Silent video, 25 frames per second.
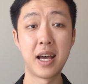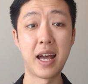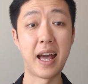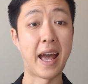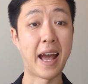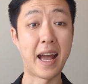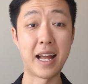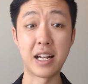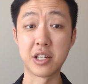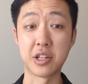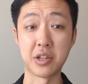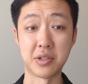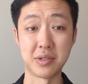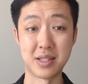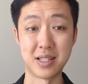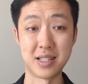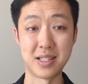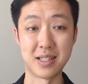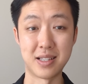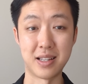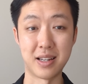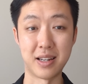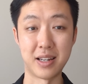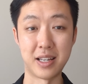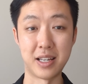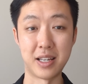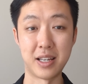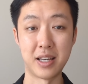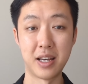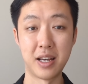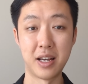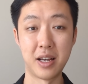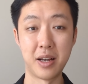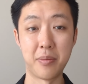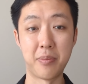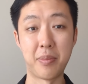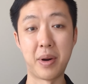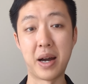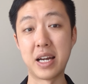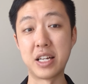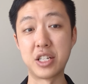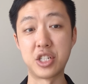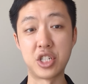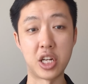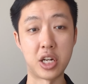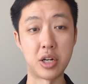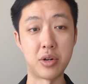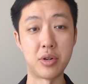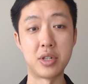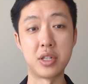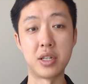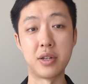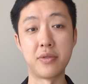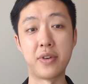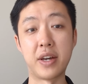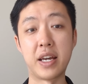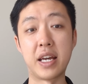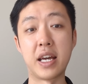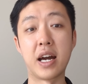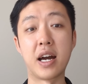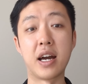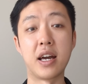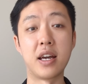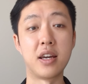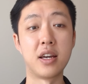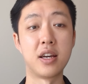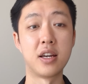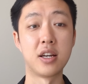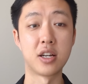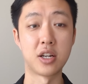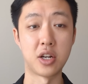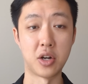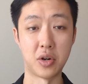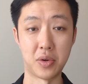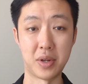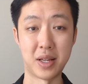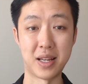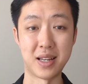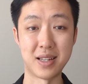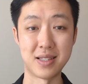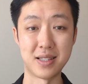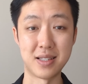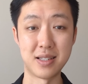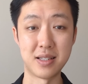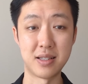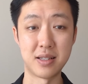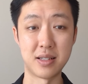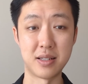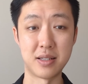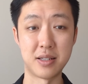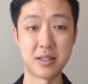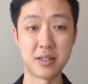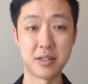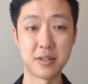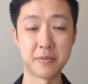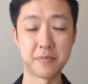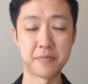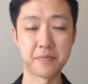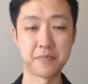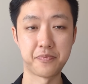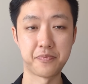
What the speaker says: and consistently by generative AI coding assistants.